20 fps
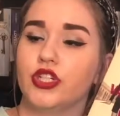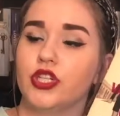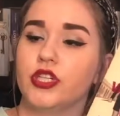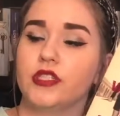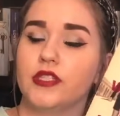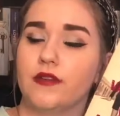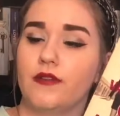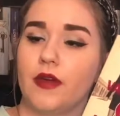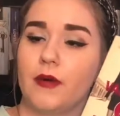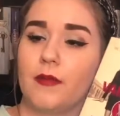
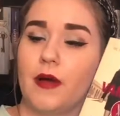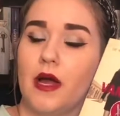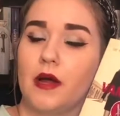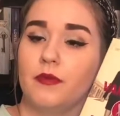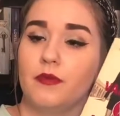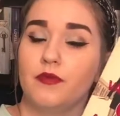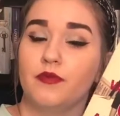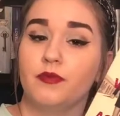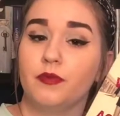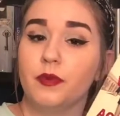She's a
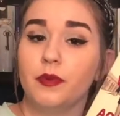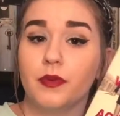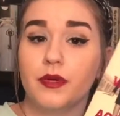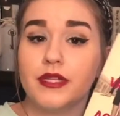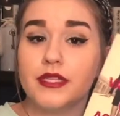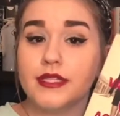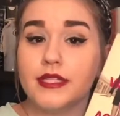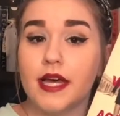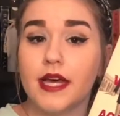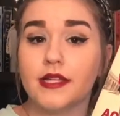vampire
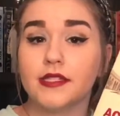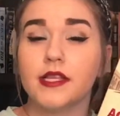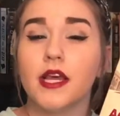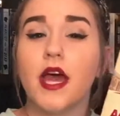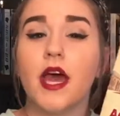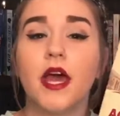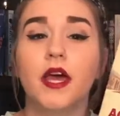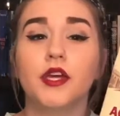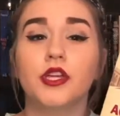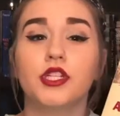princess.
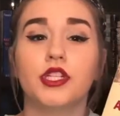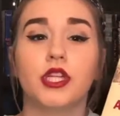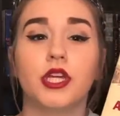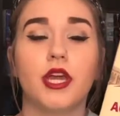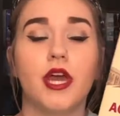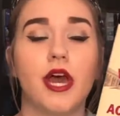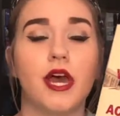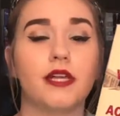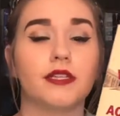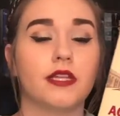
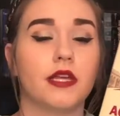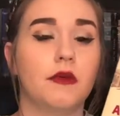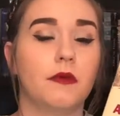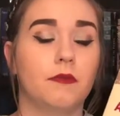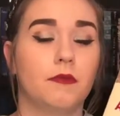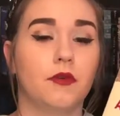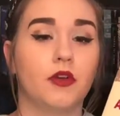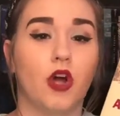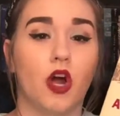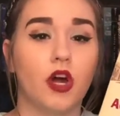She has
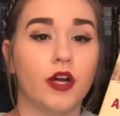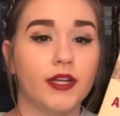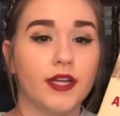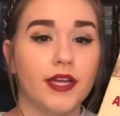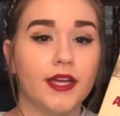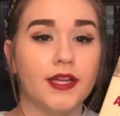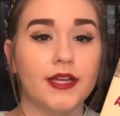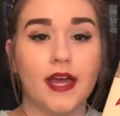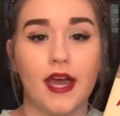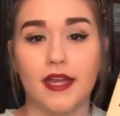a
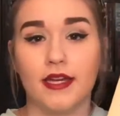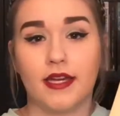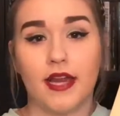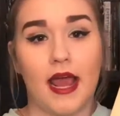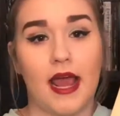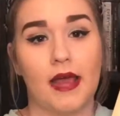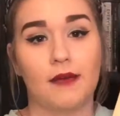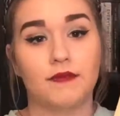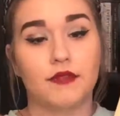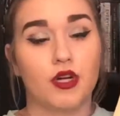guardian
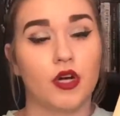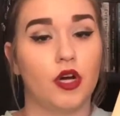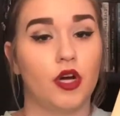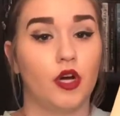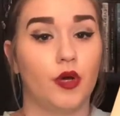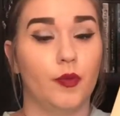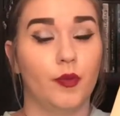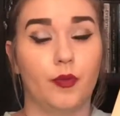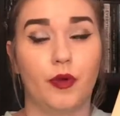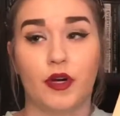named
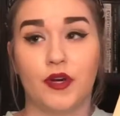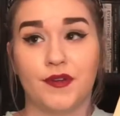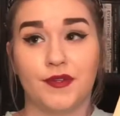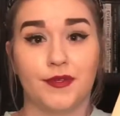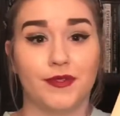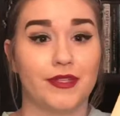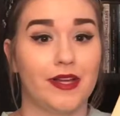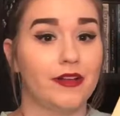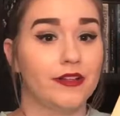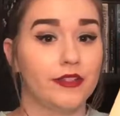her,
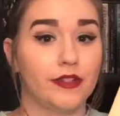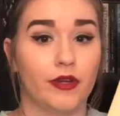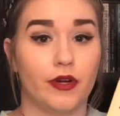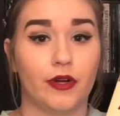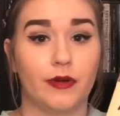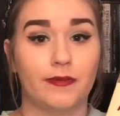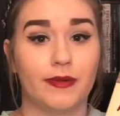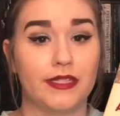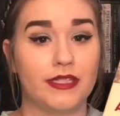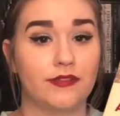who's also
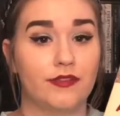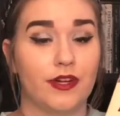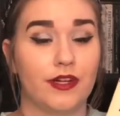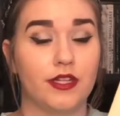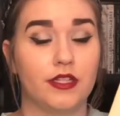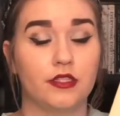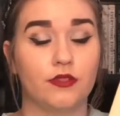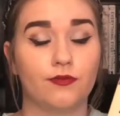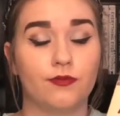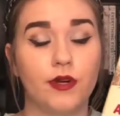her best friend,
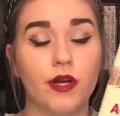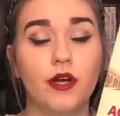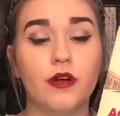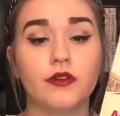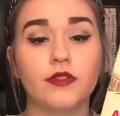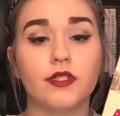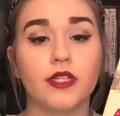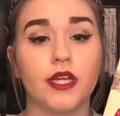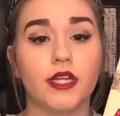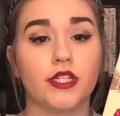is
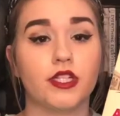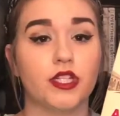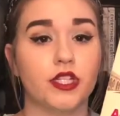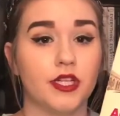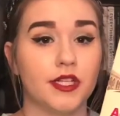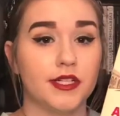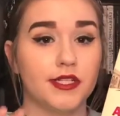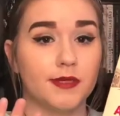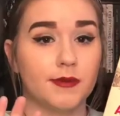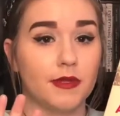Rose, and
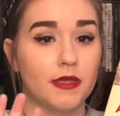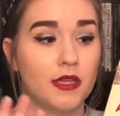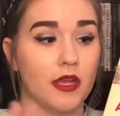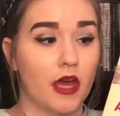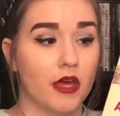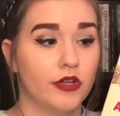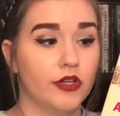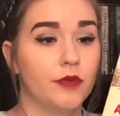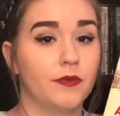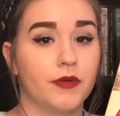she's been
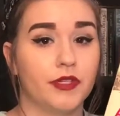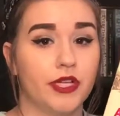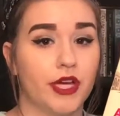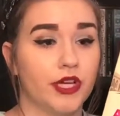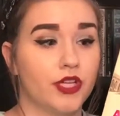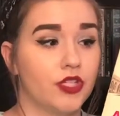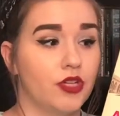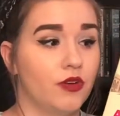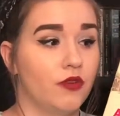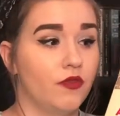under
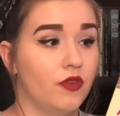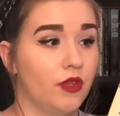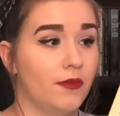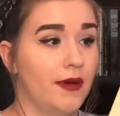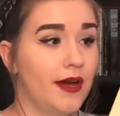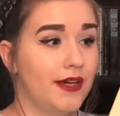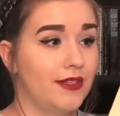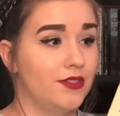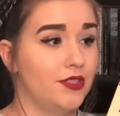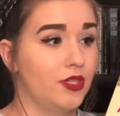protection for the
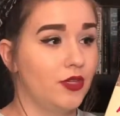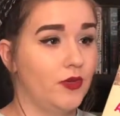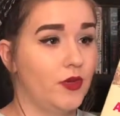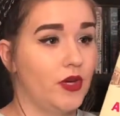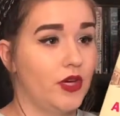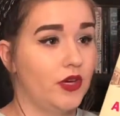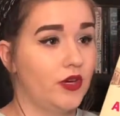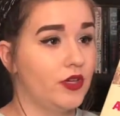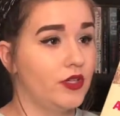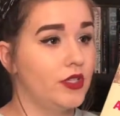past 2
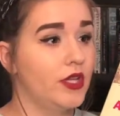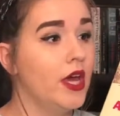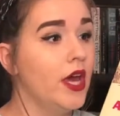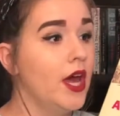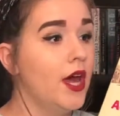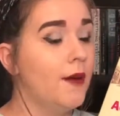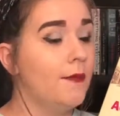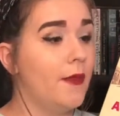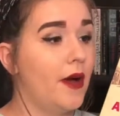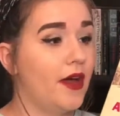years
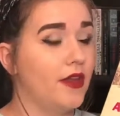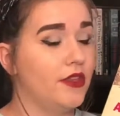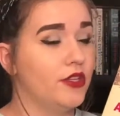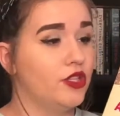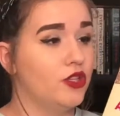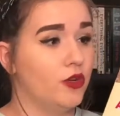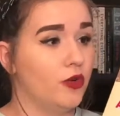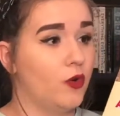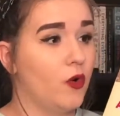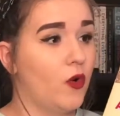by the
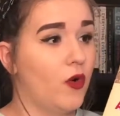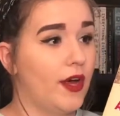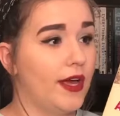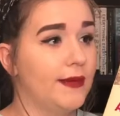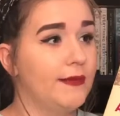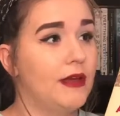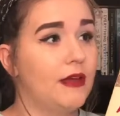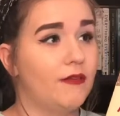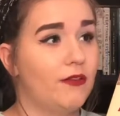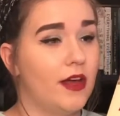
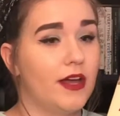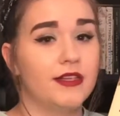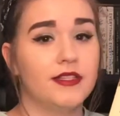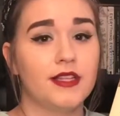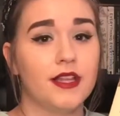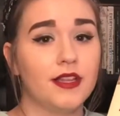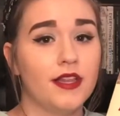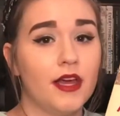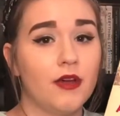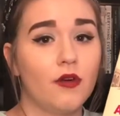Strigoi. If I
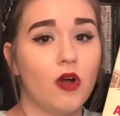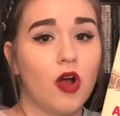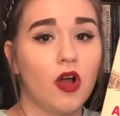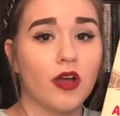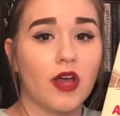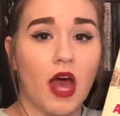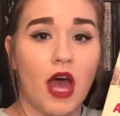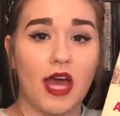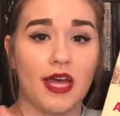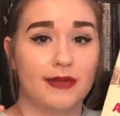said that
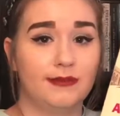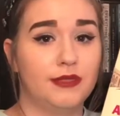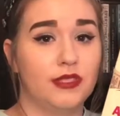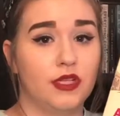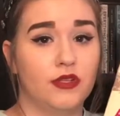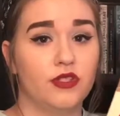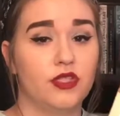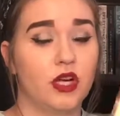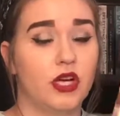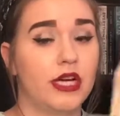wrong, I am
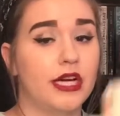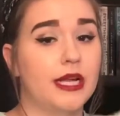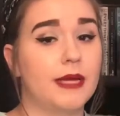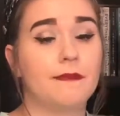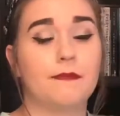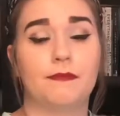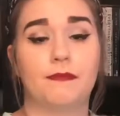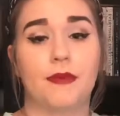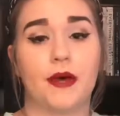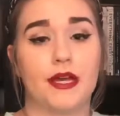so
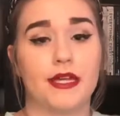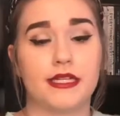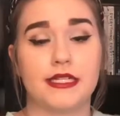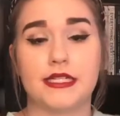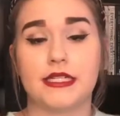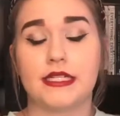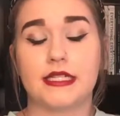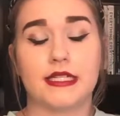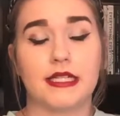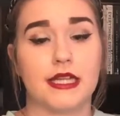sorry, but
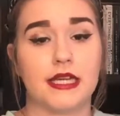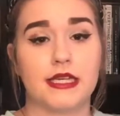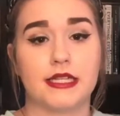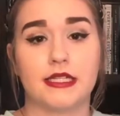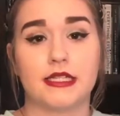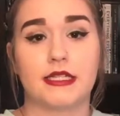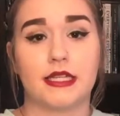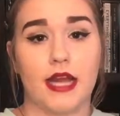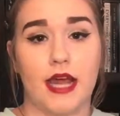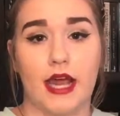
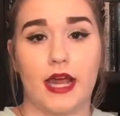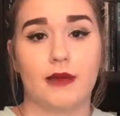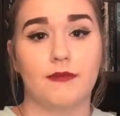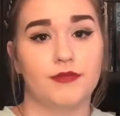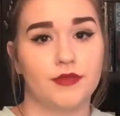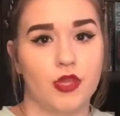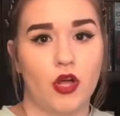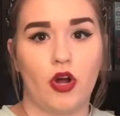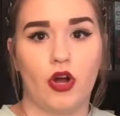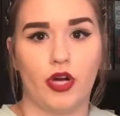these
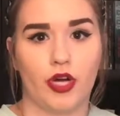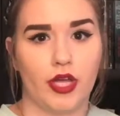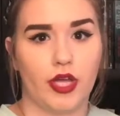names are